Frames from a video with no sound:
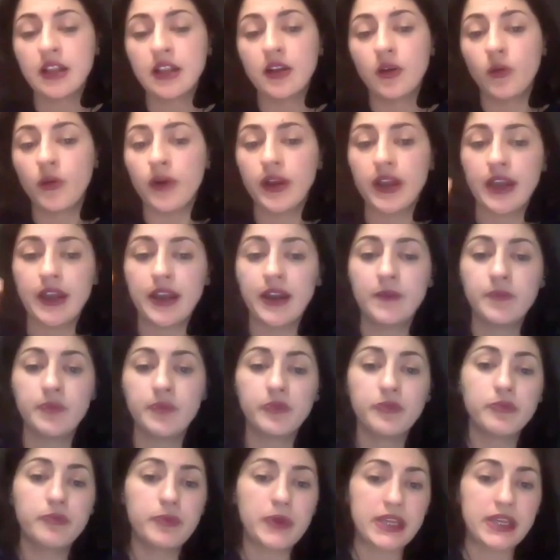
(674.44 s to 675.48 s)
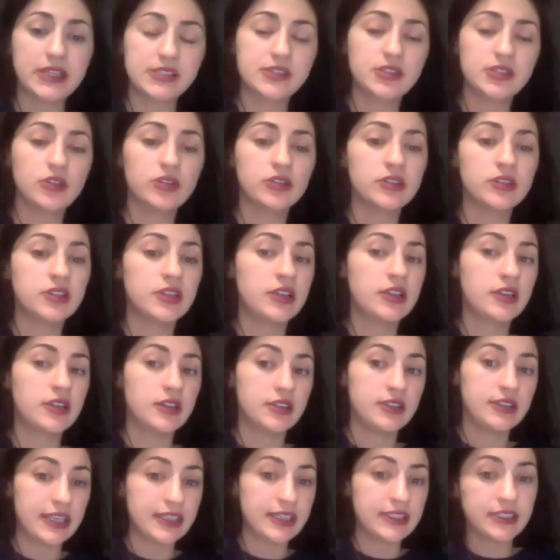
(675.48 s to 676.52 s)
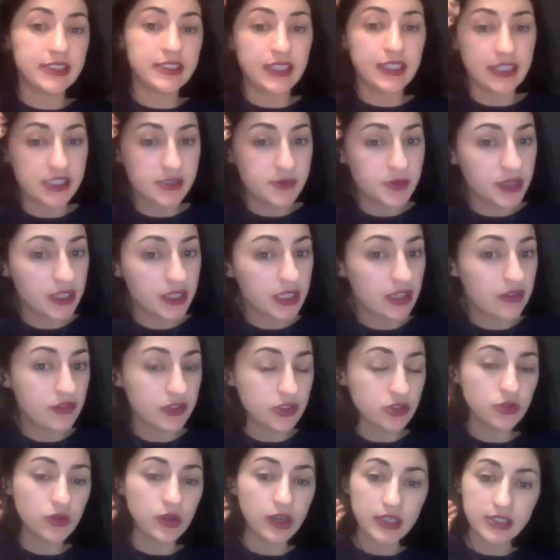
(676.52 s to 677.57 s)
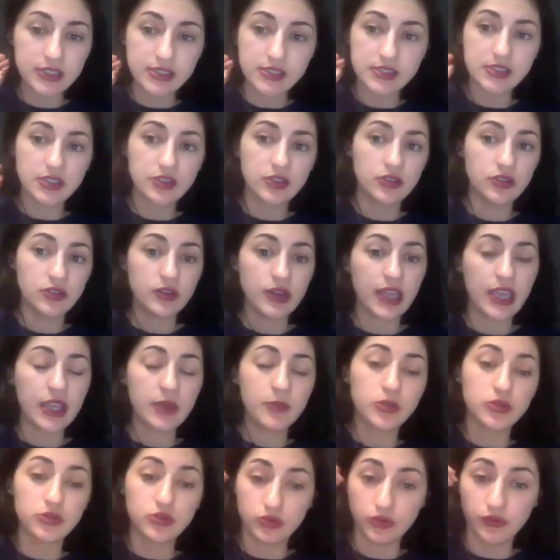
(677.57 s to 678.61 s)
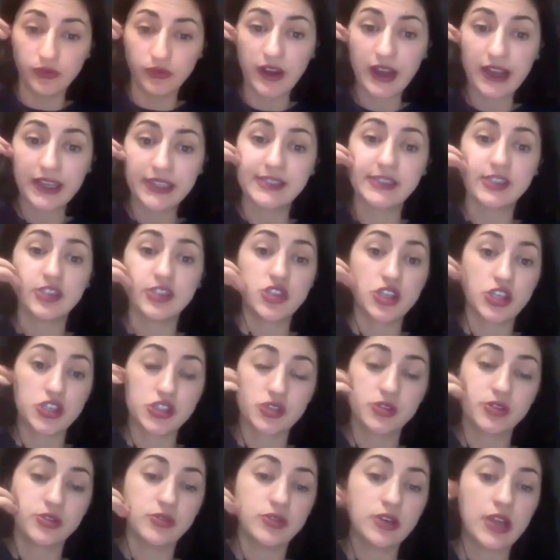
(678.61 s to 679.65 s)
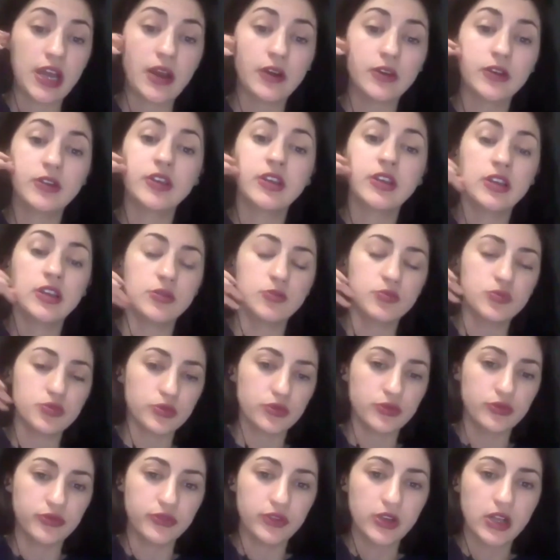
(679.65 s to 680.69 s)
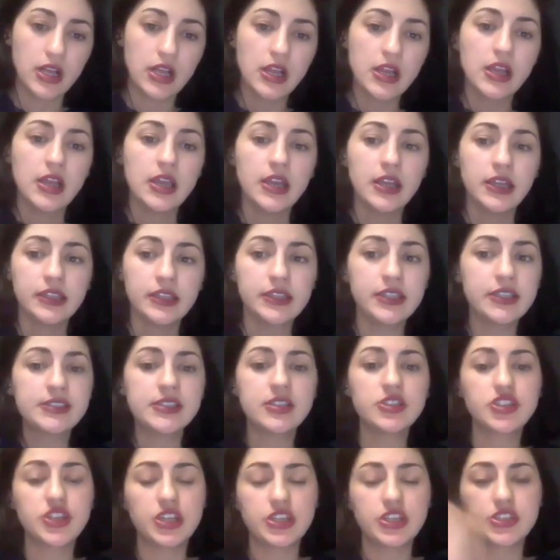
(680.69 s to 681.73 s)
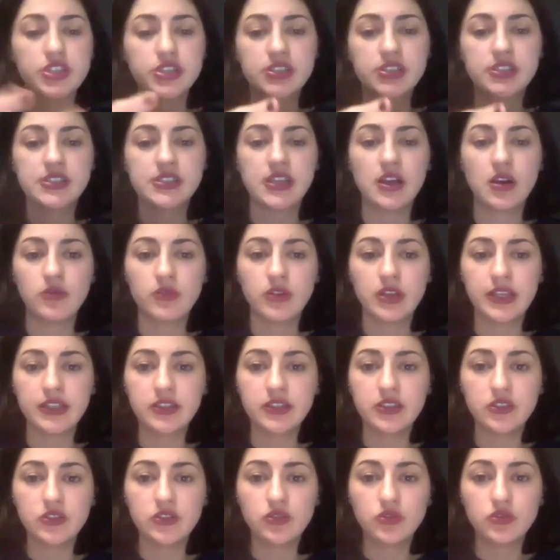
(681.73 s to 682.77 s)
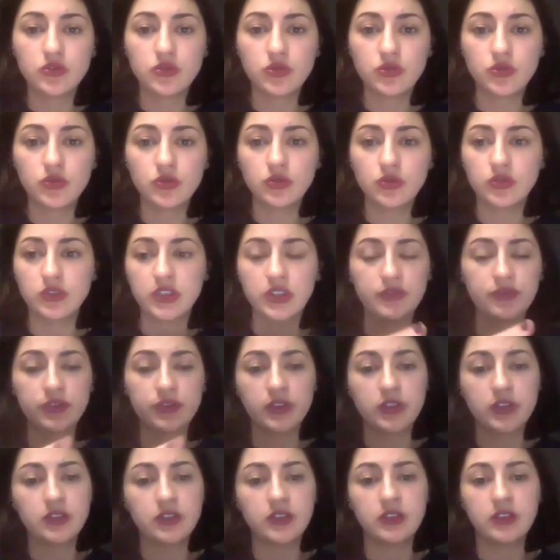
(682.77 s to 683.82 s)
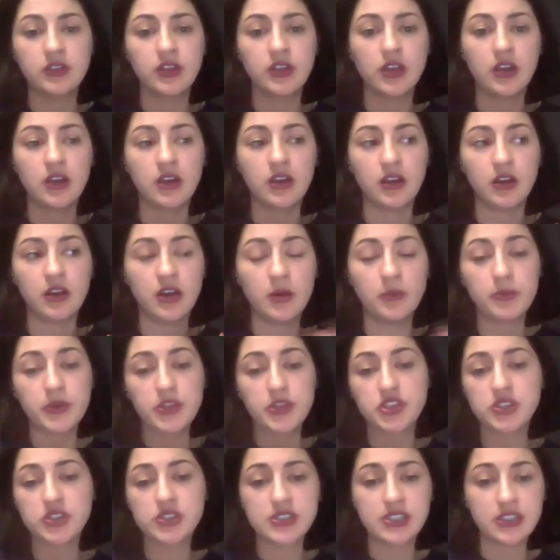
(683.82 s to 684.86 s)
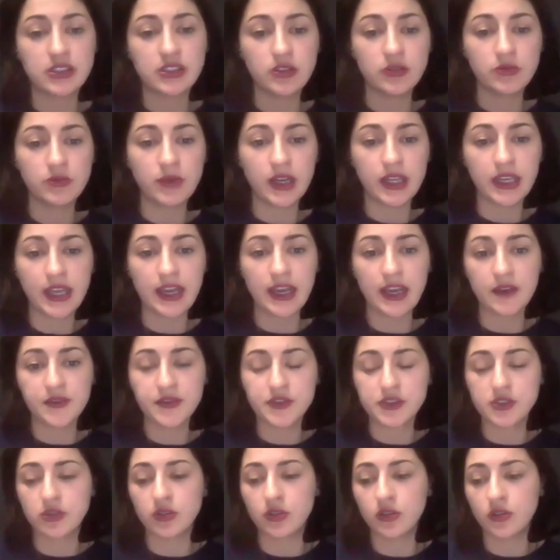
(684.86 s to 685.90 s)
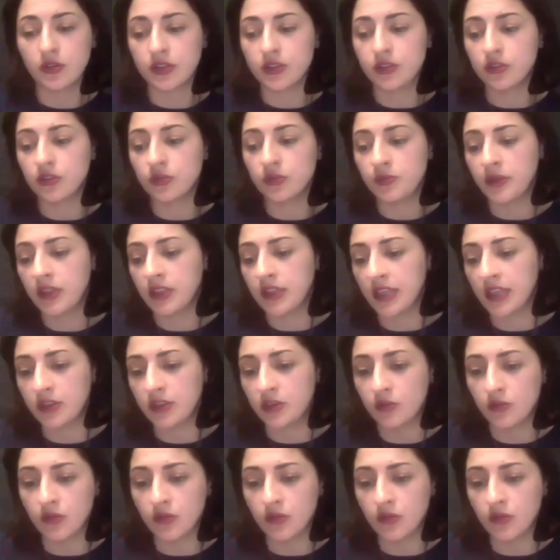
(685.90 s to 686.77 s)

where based on the data that has been given to us, you're able to find suggestions on how you can improve. These suggestions are related to different ambitions that you might have. So it could be that you